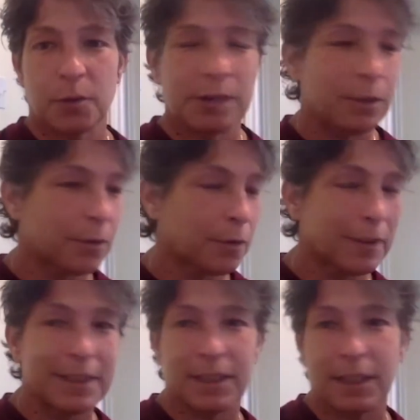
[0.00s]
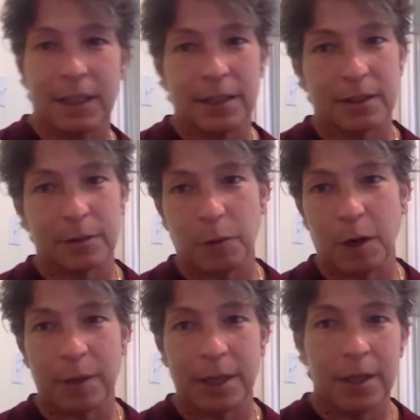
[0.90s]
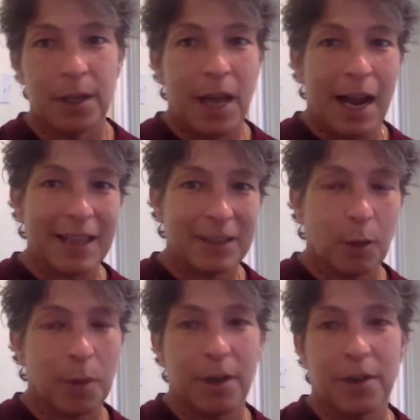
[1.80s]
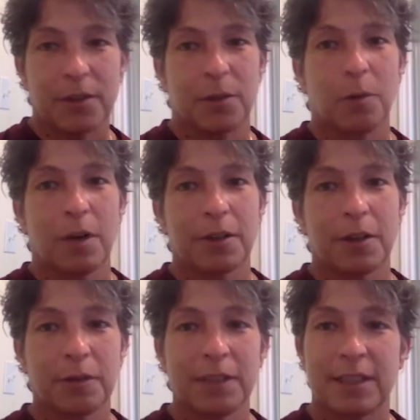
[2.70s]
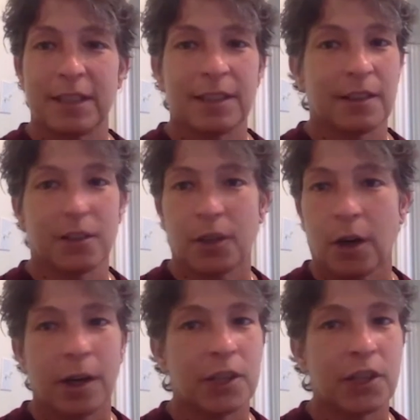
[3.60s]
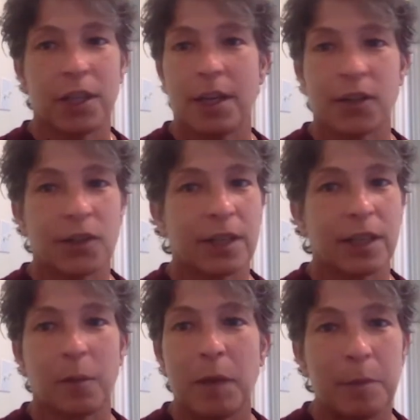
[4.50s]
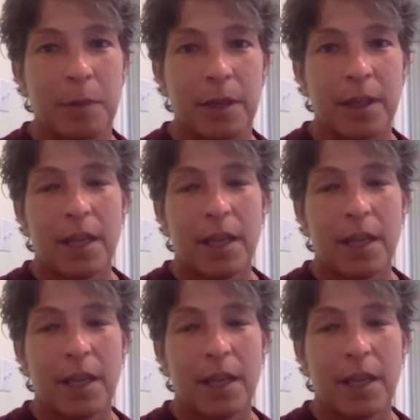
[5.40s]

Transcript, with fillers: We do three C's where we ask our players to work on the three C's, and it's courage, connection, and commitment.